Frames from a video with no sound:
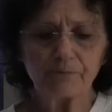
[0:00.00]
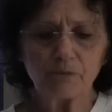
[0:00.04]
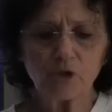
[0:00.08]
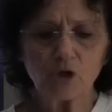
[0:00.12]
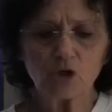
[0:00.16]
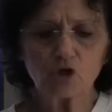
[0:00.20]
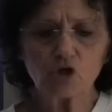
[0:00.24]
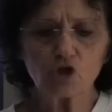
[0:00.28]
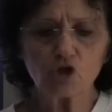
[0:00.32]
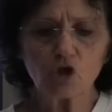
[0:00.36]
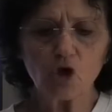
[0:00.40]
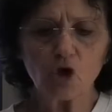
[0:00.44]

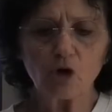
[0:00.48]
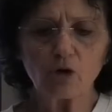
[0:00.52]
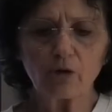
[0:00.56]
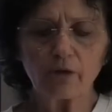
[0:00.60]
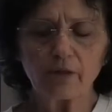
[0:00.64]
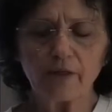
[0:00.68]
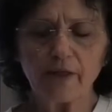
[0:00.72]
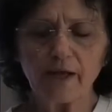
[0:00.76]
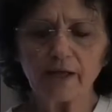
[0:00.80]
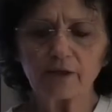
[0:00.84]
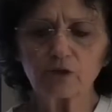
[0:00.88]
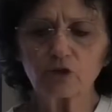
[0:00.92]
so
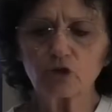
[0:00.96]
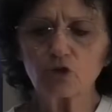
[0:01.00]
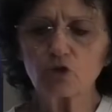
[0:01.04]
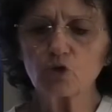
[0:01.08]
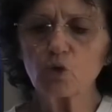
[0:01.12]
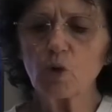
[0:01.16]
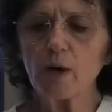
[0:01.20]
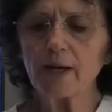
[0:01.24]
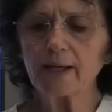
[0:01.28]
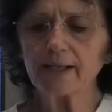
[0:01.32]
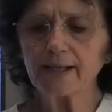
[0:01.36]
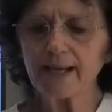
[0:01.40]
that
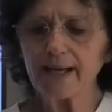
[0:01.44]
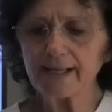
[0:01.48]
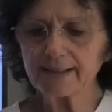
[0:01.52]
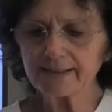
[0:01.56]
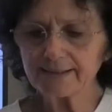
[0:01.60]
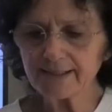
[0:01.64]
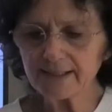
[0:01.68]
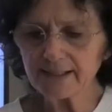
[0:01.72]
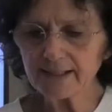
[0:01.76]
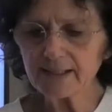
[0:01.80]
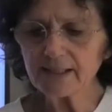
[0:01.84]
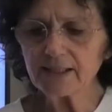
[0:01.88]
you are
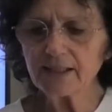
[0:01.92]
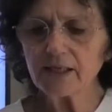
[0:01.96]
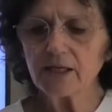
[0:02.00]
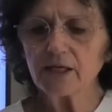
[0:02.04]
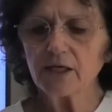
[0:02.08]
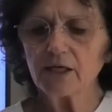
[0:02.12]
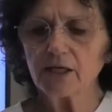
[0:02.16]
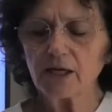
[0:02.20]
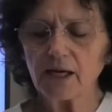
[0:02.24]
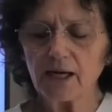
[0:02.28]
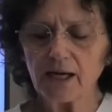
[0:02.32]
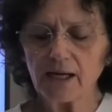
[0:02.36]
ready
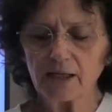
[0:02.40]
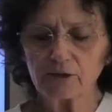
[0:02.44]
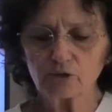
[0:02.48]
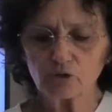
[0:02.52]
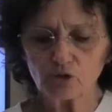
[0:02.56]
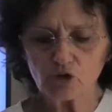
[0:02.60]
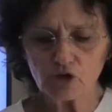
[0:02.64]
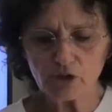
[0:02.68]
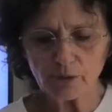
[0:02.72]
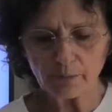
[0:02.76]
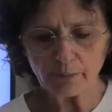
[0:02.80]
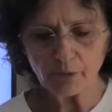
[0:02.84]
to
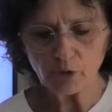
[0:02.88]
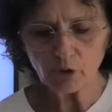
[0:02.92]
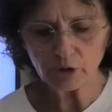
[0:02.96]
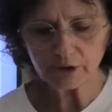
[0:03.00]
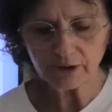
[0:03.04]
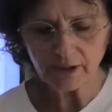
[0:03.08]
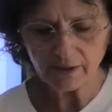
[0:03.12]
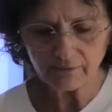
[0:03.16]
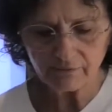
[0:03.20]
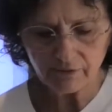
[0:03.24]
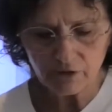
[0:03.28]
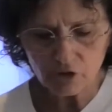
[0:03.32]
support
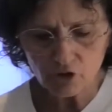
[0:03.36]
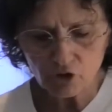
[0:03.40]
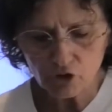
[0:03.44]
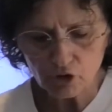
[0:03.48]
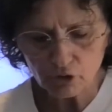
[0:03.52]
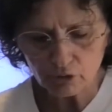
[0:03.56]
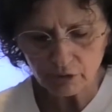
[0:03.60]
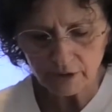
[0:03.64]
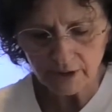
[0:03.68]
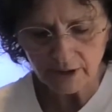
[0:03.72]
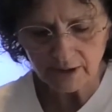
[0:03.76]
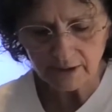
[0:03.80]
every
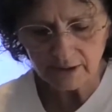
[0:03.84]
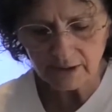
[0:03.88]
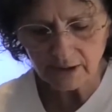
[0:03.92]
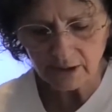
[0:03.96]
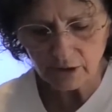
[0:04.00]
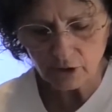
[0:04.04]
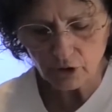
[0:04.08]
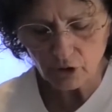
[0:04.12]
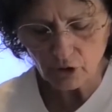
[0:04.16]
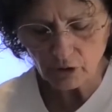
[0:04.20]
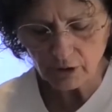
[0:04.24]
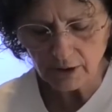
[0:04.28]
student
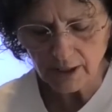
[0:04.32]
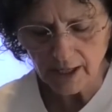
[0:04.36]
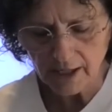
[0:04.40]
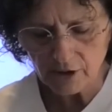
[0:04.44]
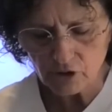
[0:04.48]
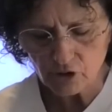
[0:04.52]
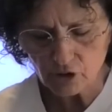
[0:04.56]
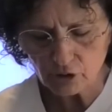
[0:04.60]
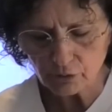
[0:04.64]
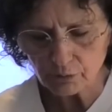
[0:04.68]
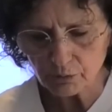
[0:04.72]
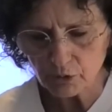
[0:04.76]
in your
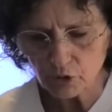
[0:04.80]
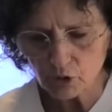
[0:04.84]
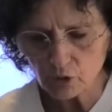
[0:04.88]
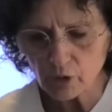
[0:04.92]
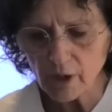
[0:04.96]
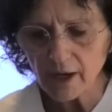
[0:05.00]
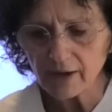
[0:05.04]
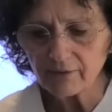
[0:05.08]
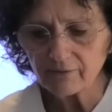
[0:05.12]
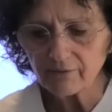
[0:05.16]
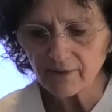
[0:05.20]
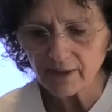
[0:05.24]
classroom. You
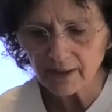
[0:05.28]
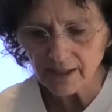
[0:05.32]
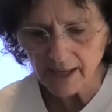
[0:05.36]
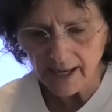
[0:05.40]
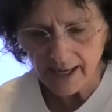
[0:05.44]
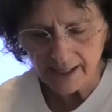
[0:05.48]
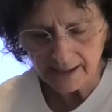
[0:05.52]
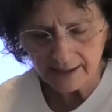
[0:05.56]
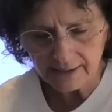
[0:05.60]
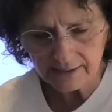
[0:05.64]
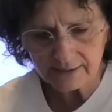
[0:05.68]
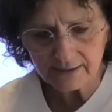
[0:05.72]
have a
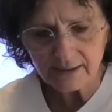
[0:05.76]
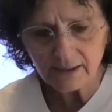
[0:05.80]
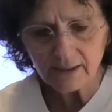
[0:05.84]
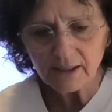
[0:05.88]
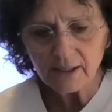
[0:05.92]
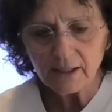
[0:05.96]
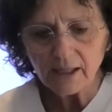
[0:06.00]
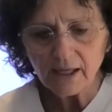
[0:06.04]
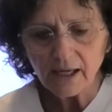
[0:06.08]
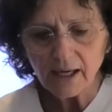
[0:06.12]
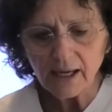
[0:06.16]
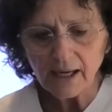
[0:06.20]

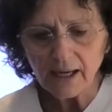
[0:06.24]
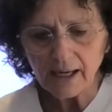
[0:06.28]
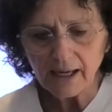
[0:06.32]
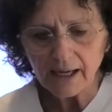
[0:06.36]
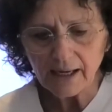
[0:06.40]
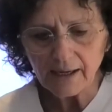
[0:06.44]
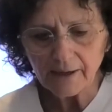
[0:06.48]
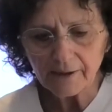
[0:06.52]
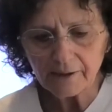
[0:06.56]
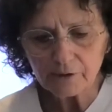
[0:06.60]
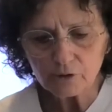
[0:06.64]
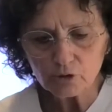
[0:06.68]

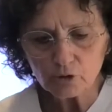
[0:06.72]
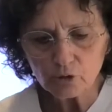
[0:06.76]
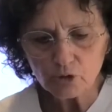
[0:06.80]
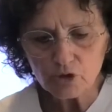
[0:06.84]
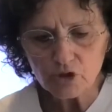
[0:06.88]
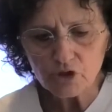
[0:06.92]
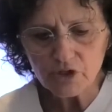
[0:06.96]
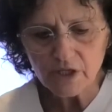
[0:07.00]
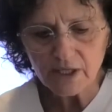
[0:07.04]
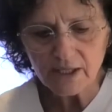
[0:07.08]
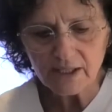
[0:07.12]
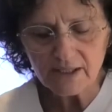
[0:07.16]
right to
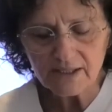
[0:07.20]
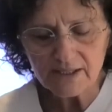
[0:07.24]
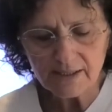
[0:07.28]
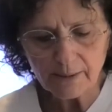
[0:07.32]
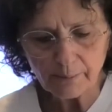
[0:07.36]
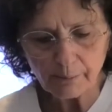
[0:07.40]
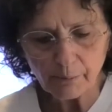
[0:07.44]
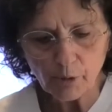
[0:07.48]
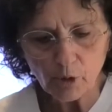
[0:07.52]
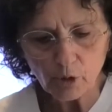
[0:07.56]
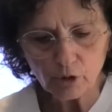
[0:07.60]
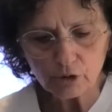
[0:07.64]
seek
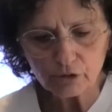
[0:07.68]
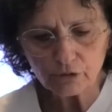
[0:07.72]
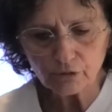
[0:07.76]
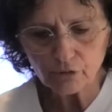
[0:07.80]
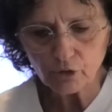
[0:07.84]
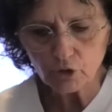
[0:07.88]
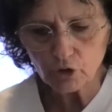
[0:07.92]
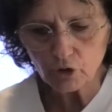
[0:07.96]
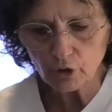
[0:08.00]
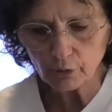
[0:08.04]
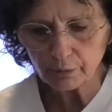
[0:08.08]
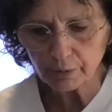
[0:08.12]
support
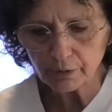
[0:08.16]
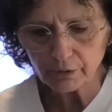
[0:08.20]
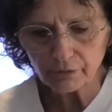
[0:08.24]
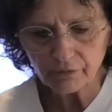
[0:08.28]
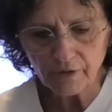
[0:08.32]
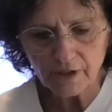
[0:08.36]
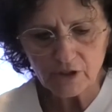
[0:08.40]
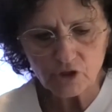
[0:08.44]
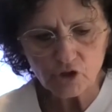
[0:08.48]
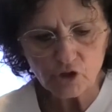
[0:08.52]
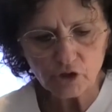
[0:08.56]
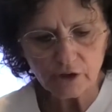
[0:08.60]
for your
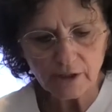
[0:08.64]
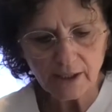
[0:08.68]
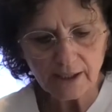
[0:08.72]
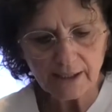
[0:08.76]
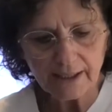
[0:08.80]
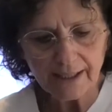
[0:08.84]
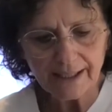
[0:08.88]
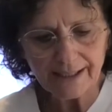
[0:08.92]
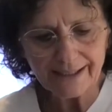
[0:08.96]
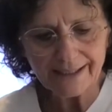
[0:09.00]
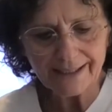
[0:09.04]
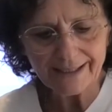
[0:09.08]
professional
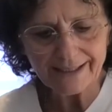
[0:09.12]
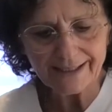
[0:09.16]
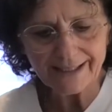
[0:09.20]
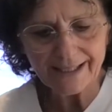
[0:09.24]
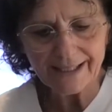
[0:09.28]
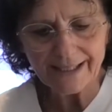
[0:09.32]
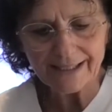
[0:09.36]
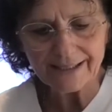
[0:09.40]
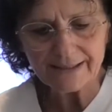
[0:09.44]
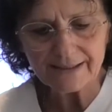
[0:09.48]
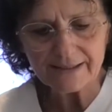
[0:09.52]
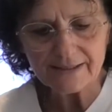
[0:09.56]
learning
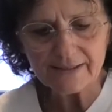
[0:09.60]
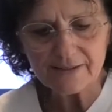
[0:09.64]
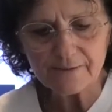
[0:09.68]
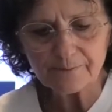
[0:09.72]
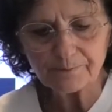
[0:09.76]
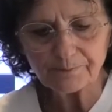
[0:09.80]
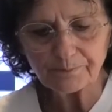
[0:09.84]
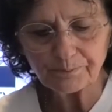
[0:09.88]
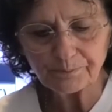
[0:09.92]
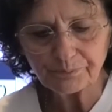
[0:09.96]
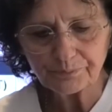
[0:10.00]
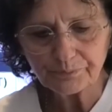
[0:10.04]
needs.
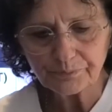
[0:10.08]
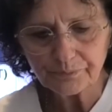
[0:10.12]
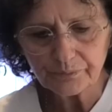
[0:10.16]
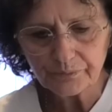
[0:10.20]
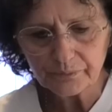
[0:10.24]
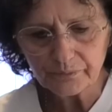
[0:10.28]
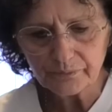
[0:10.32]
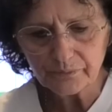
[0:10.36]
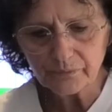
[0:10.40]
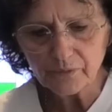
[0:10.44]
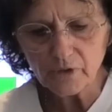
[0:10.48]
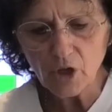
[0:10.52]

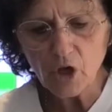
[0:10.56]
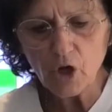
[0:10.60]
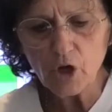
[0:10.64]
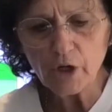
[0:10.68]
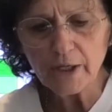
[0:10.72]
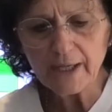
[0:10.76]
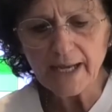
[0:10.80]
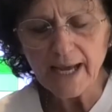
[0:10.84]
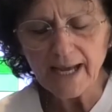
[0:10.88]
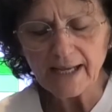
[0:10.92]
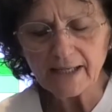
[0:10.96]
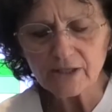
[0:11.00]

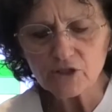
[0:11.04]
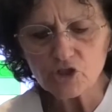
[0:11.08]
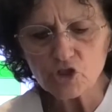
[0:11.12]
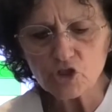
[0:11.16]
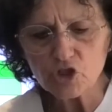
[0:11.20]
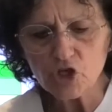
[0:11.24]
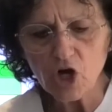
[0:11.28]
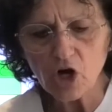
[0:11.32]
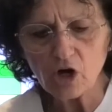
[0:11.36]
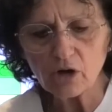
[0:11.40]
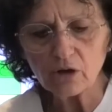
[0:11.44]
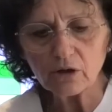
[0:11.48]
Okay,
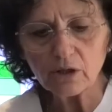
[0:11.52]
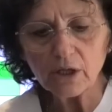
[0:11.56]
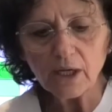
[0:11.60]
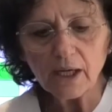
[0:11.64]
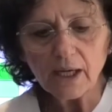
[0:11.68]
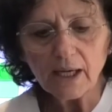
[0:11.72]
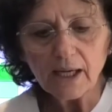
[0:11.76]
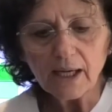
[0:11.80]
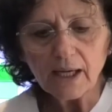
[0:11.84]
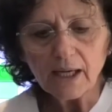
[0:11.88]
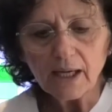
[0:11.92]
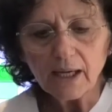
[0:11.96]
so
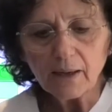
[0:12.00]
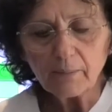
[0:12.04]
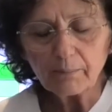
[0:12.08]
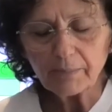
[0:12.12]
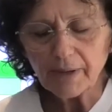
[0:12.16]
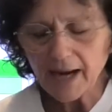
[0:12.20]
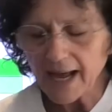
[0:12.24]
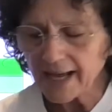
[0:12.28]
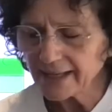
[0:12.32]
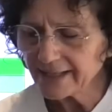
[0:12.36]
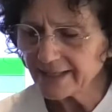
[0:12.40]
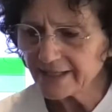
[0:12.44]

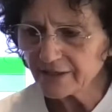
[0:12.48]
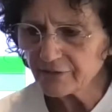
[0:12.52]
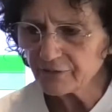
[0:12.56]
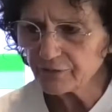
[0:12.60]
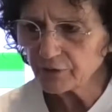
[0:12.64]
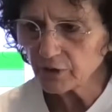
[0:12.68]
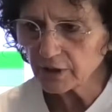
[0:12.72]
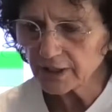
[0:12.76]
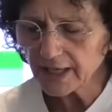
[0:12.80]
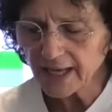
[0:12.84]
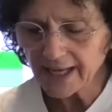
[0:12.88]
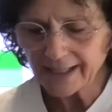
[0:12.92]
planning
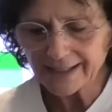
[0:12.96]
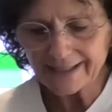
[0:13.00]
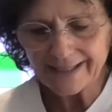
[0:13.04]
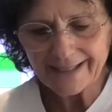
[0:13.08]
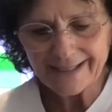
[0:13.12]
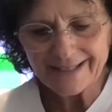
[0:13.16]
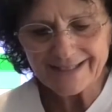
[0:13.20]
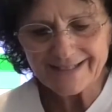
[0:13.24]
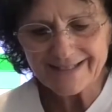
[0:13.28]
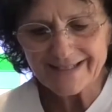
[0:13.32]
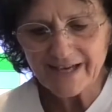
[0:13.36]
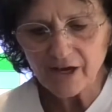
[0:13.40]
for
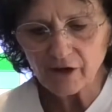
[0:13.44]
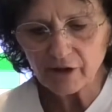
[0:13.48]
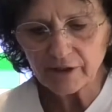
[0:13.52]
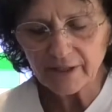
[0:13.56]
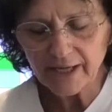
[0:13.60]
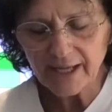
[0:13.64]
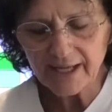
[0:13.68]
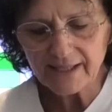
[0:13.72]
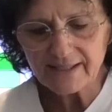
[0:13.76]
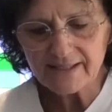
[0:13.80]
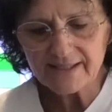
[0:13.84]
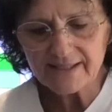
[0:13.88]
learning is our next